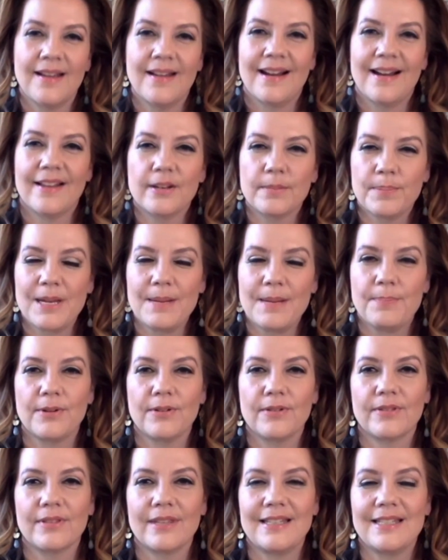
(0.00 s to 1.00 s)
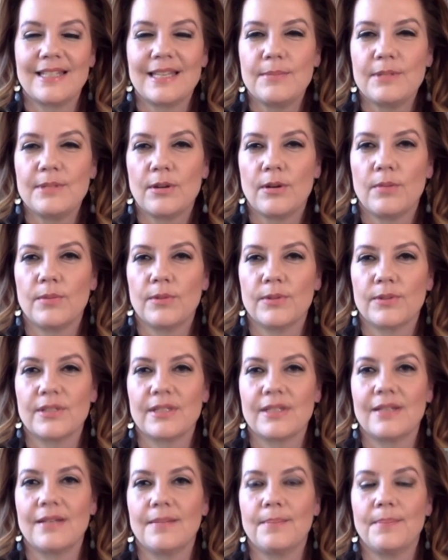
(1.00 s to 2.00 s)
Other people, they seemed to
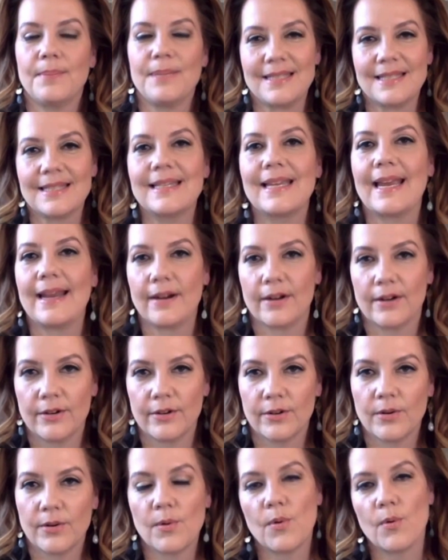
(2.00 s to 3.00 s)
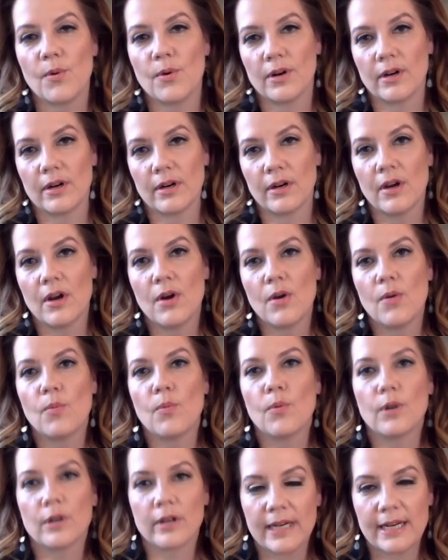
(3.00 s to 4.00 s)
almost be scared or
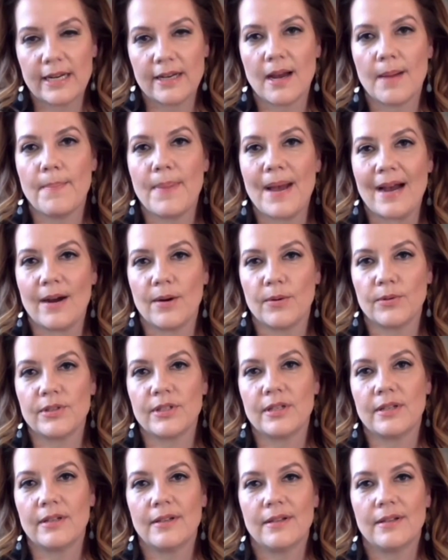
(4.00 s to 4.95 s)
worried about,